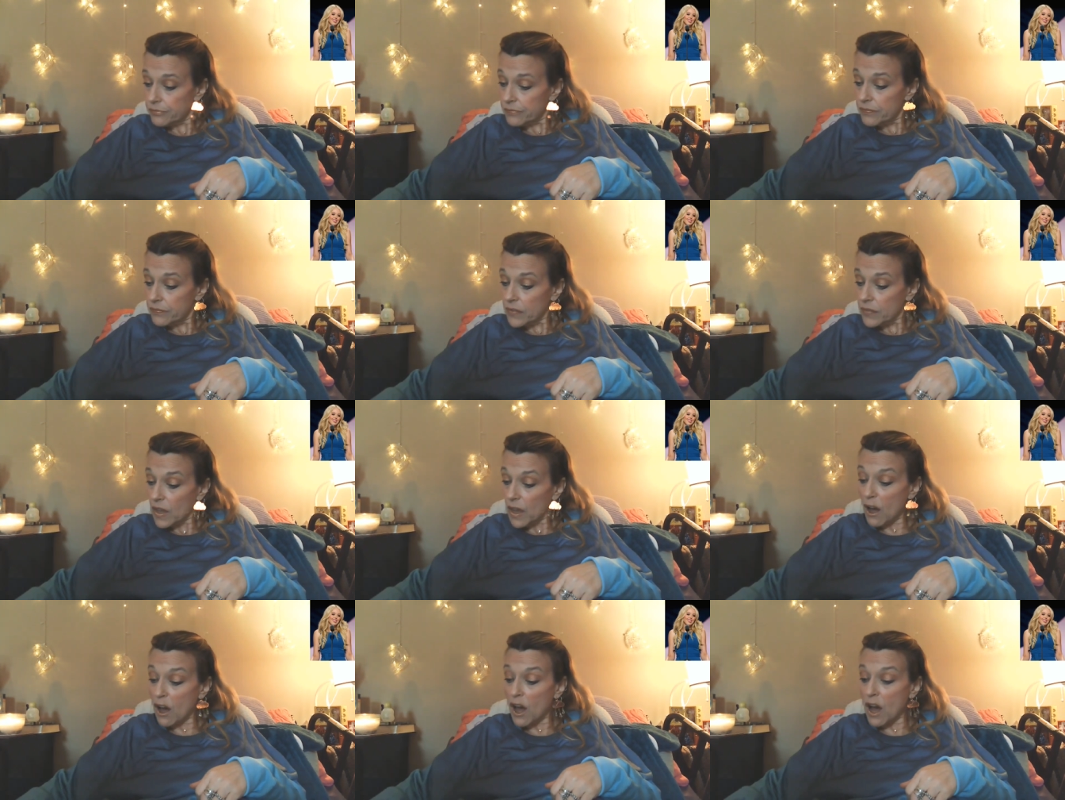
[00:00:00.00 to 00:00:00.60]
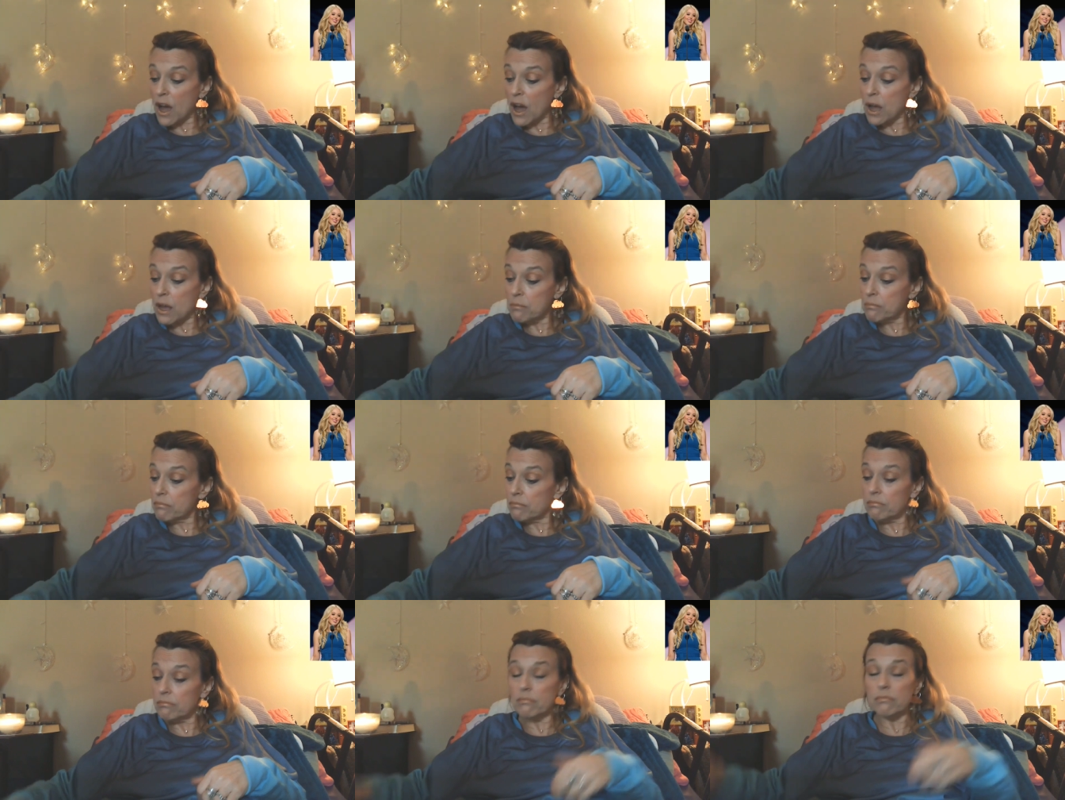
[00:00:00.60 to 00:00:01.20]
I'm,
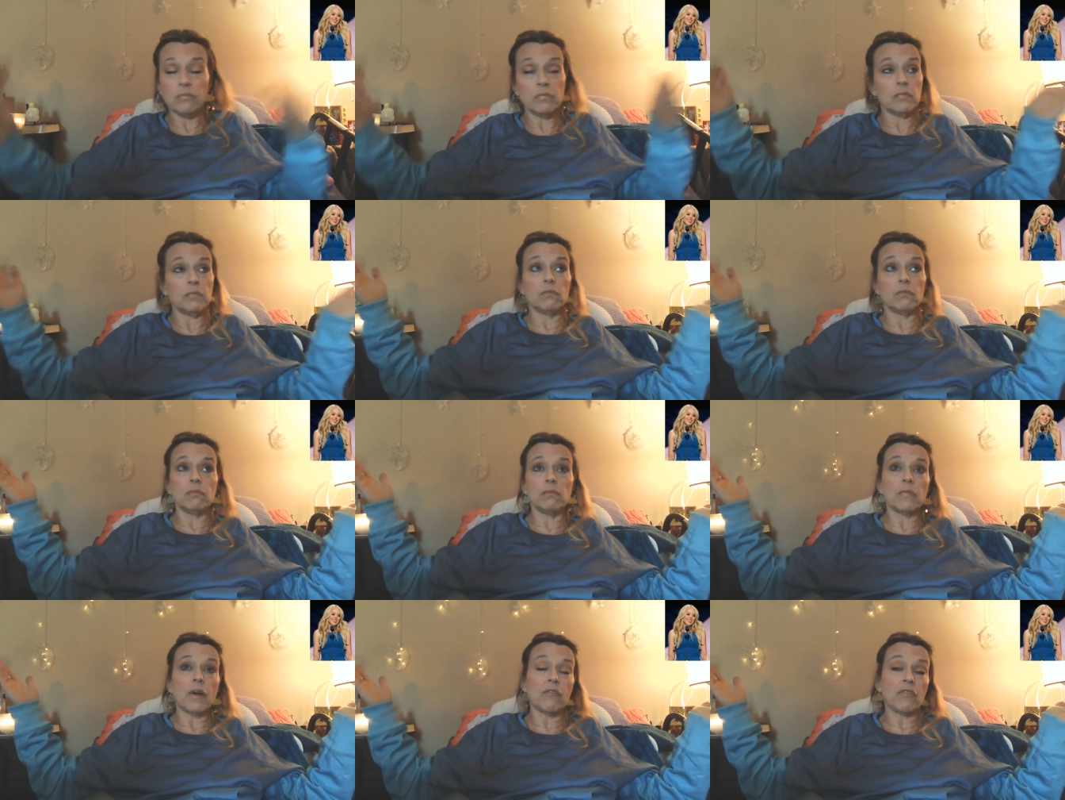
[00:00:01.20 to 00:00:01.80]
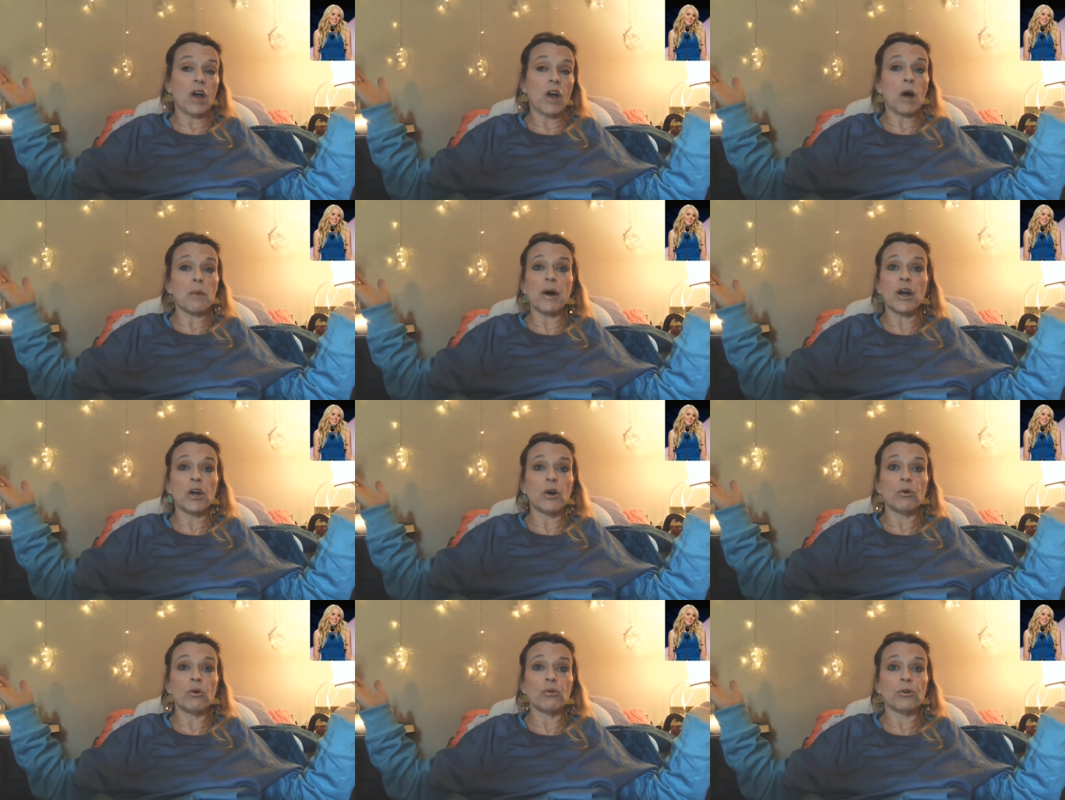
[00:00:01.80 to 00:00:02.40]
I've got my own
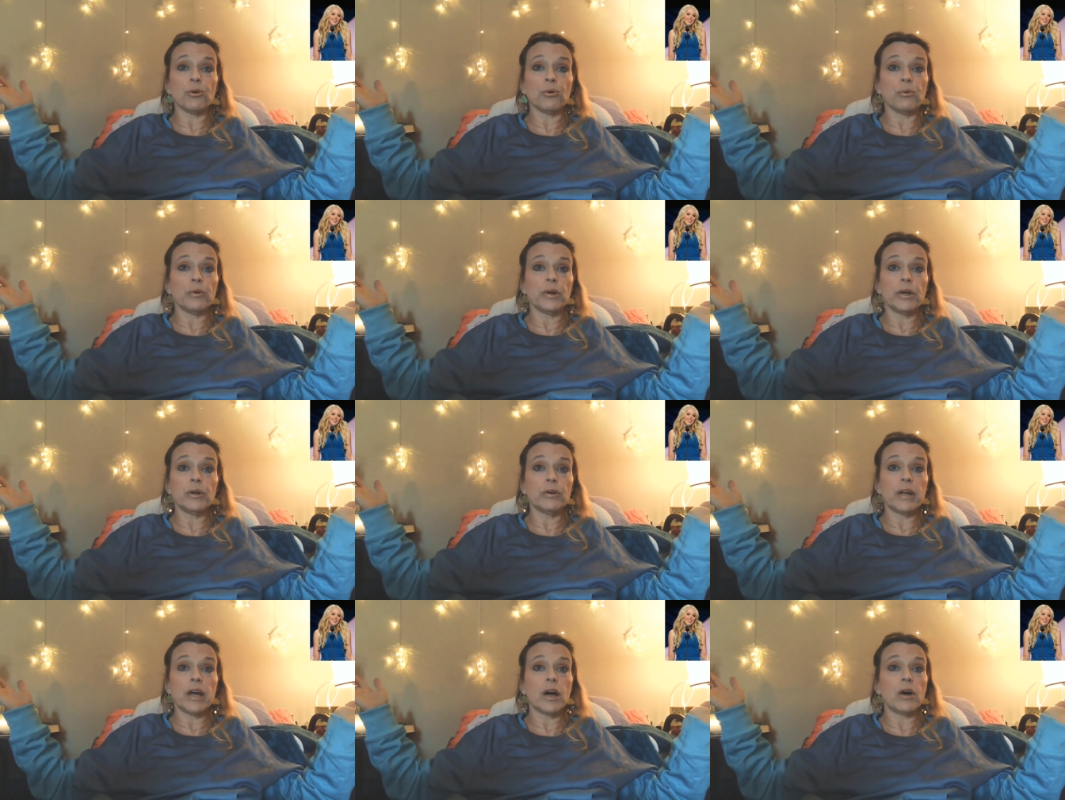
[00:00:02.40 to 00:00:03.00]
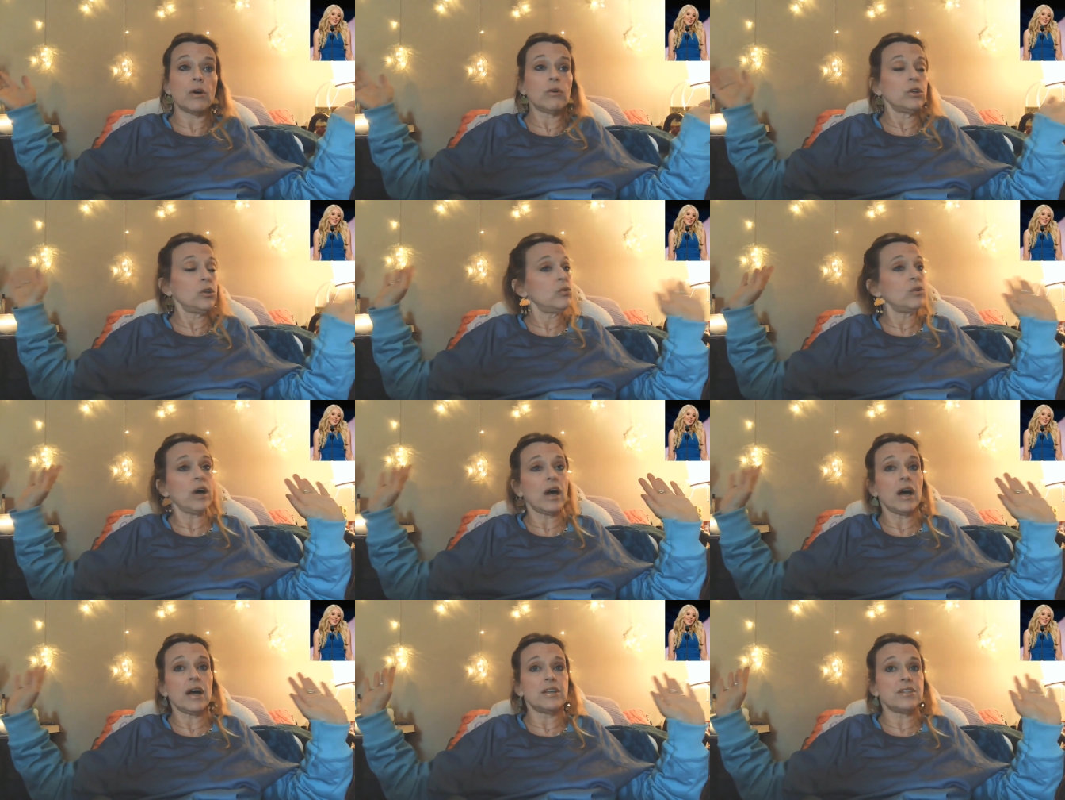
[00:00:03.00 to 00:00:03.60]
career now. You
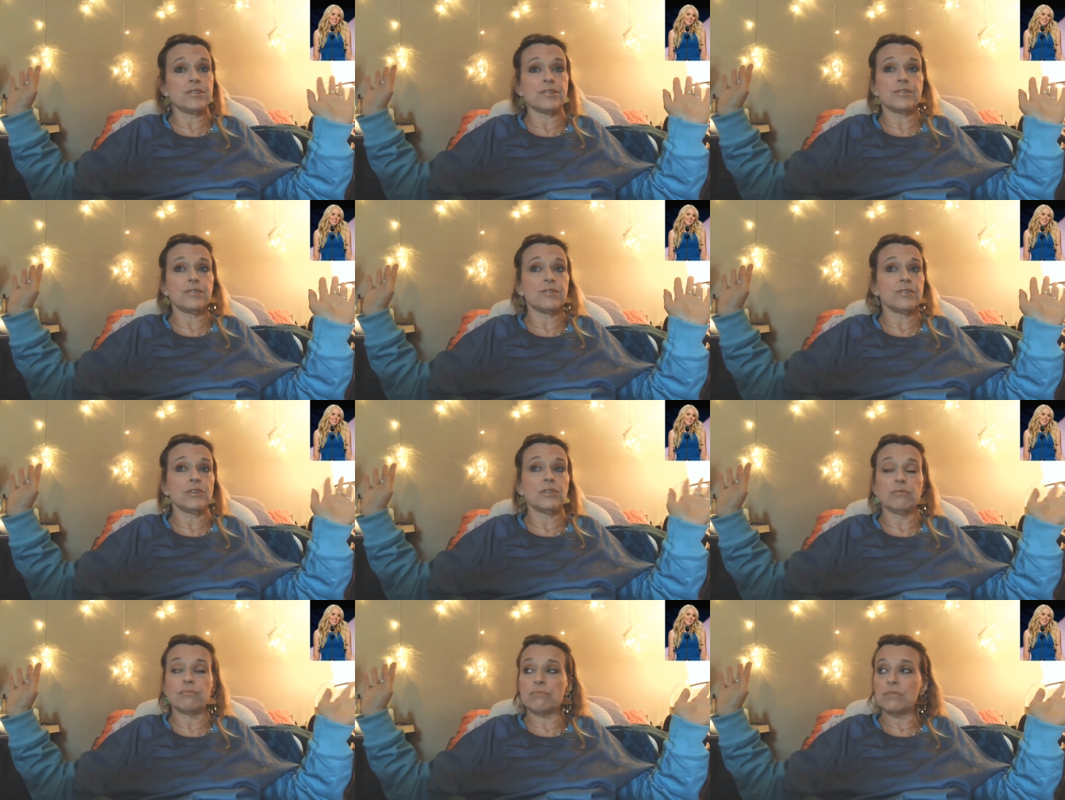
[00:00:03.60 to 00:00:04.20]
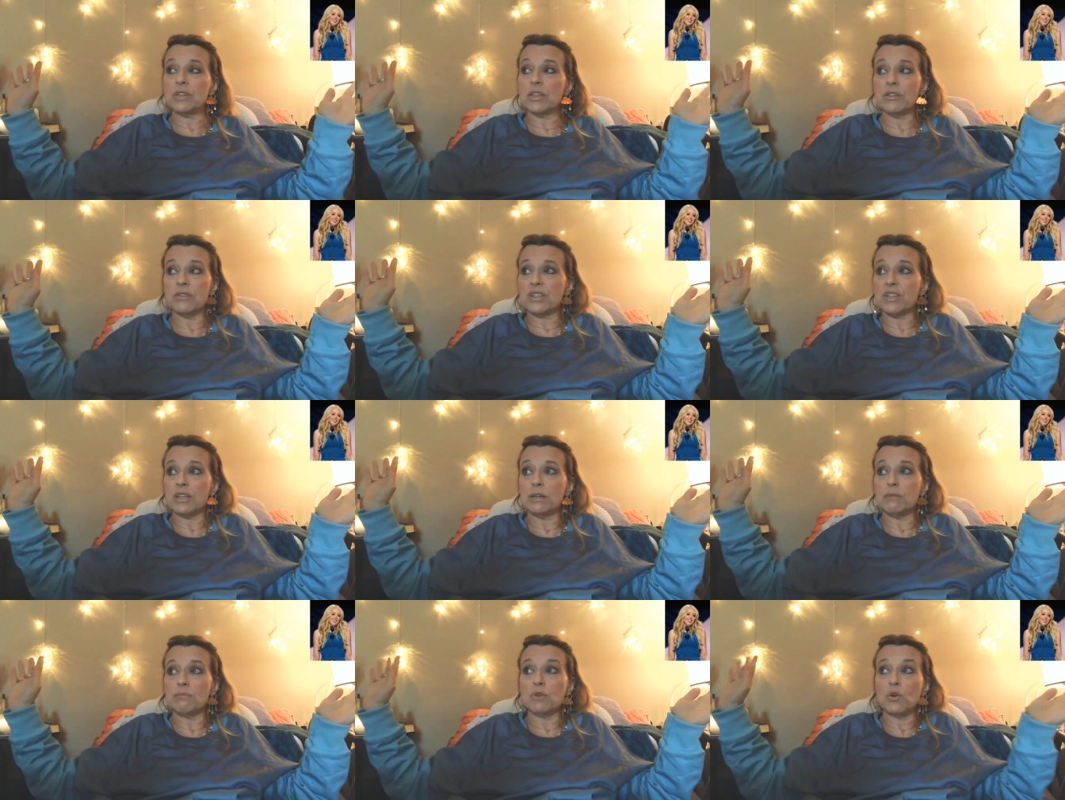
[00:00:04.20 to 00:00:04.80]
guys didn't seem to
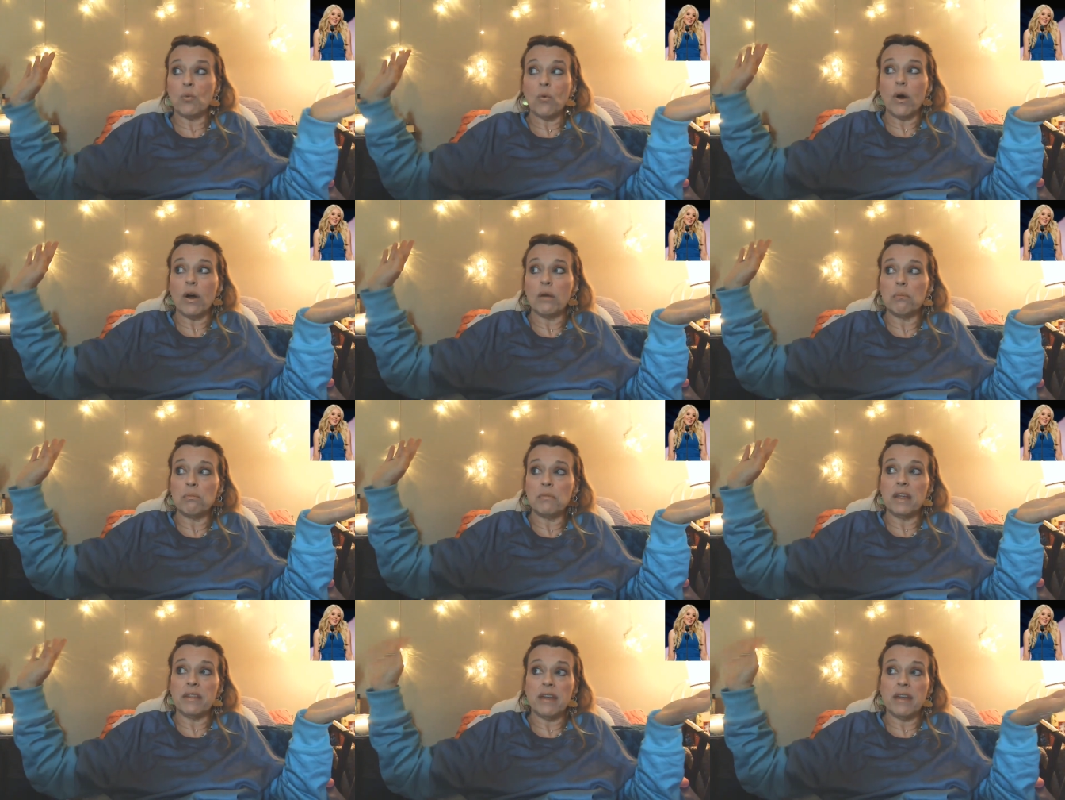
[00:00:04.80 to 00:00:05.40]
want me then,